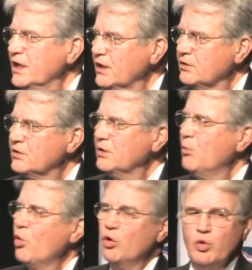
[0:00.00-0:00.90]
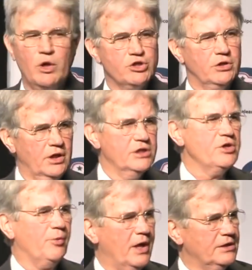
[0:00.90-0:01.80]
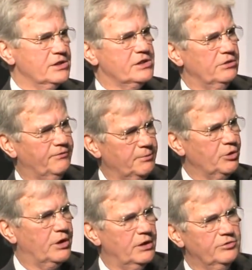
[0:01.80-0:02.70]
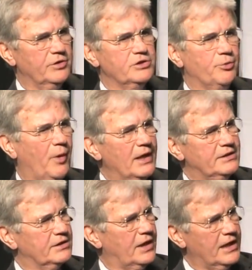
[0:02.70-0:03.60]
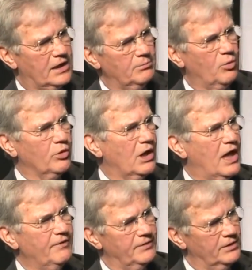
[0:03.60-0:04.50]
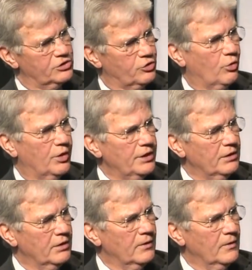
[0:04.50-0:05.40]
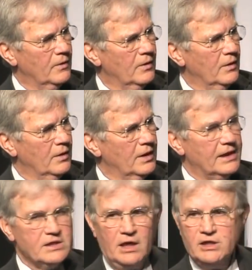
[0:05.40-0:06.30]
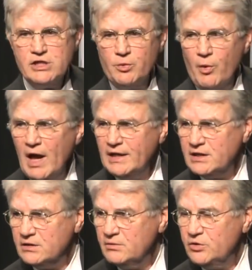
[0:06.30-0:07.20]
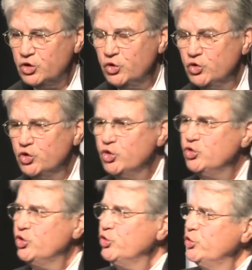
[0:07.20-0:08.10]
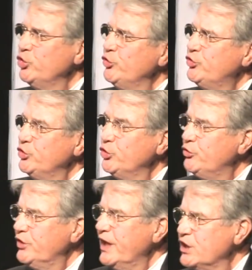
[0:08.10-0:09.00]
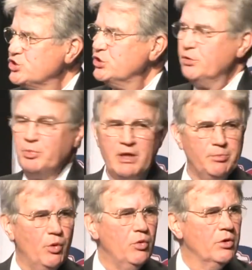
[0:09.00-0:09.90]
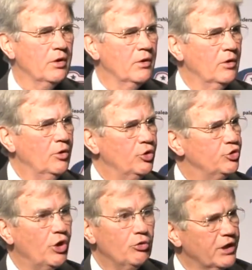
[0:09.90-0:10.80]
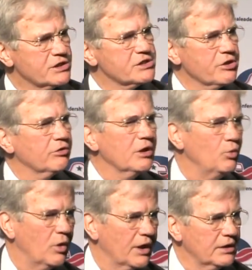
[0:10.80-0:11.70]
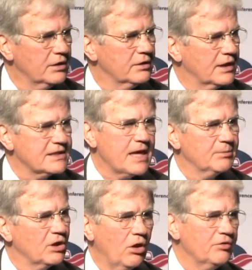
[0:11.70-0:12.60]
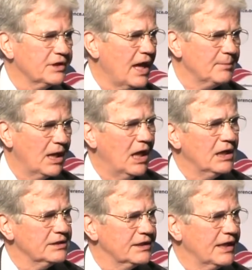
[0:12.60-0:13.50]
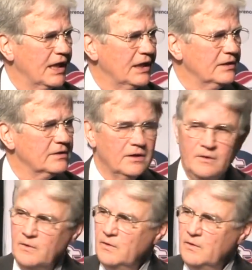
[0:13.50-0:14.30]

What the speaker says: again, the moral question, is it right to steal from your kids? Is it right to take unborn life and destroy it? Is it right to do euthanasia to people who don't necessarily want it? That's happening all the time in Holland today.